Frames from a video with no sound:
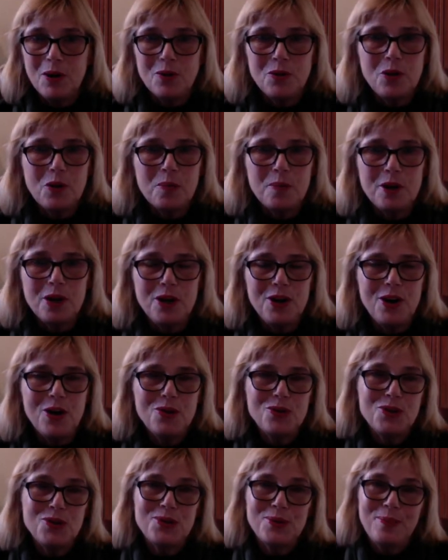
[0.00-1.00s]
nobody
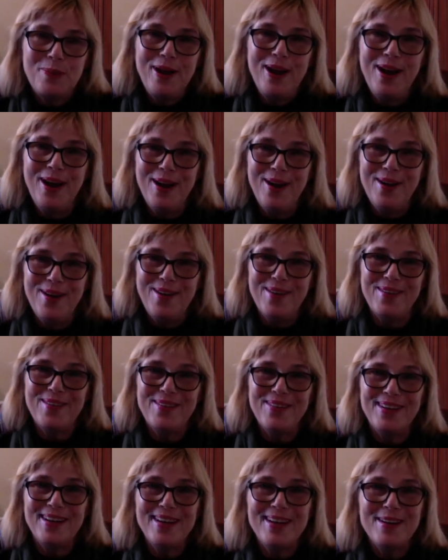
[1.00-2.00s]
knows
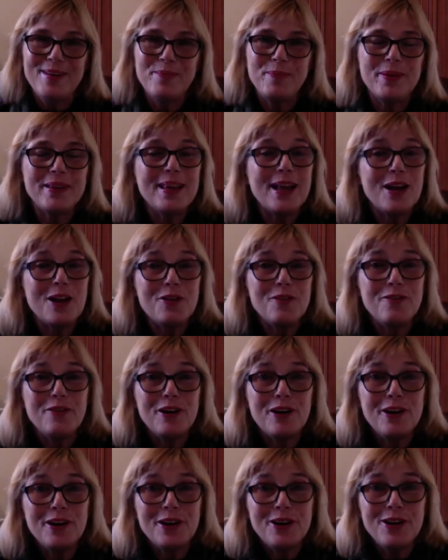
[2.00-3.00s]
about, but that you're
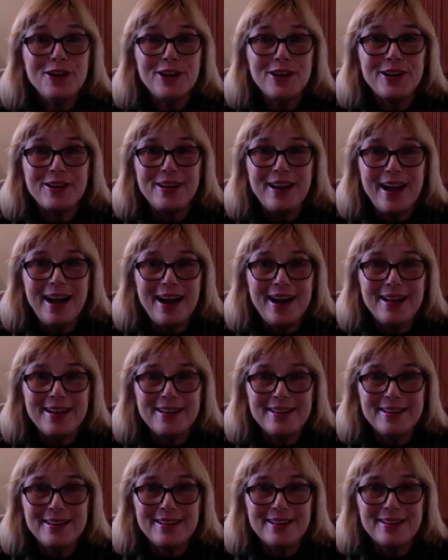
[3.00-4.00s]
very good at.
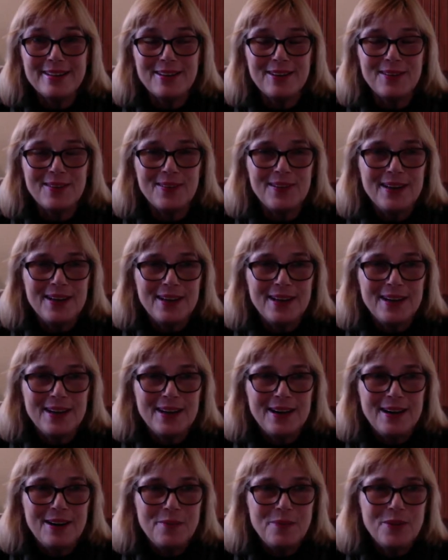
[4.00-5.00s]
So
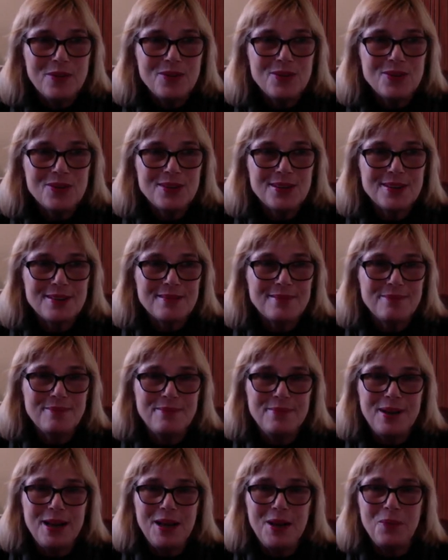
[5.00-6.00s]
there's just
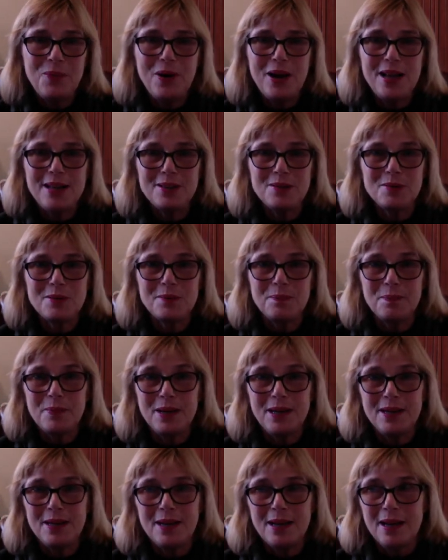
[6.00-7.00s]
many ways,
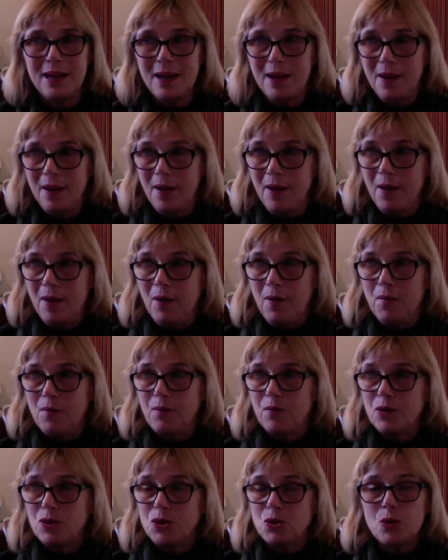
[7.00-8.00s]
but
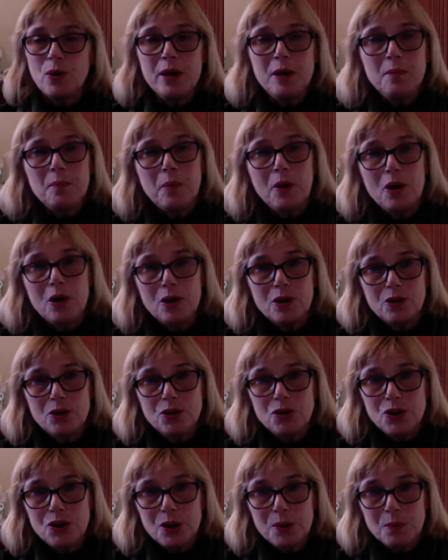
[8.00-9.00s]
for joint
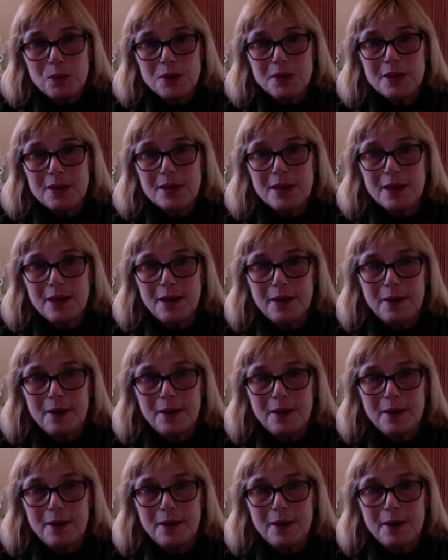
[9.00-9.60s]
partnerships,